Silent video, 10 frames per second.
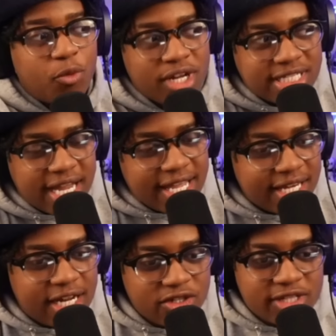once I hit
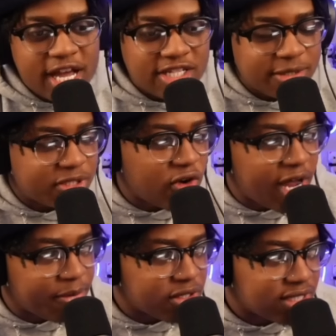100,000
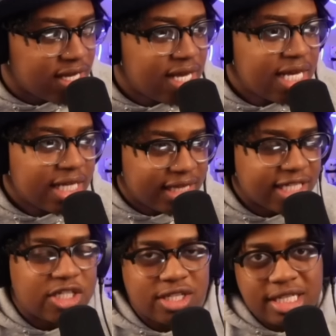subscribers,
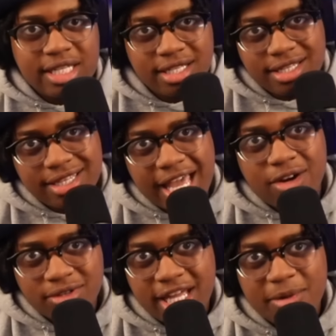
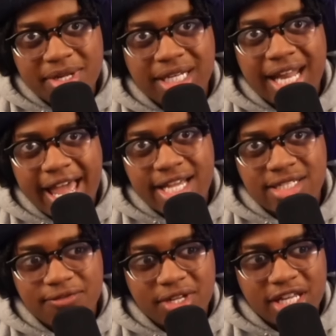that'll be the
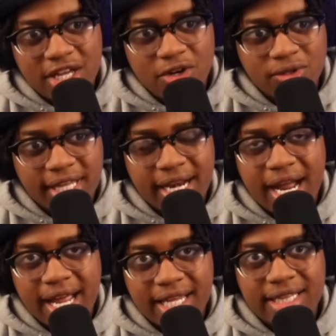last video that
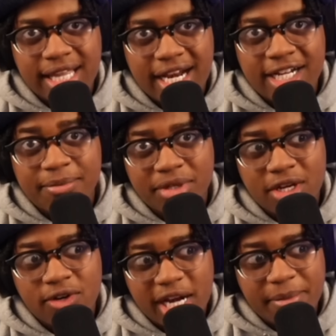I
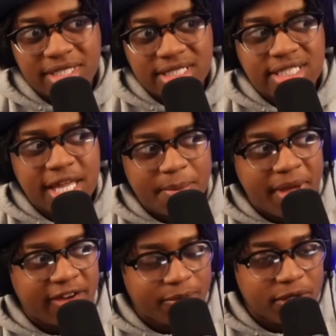upload, and I'm gonna just step back from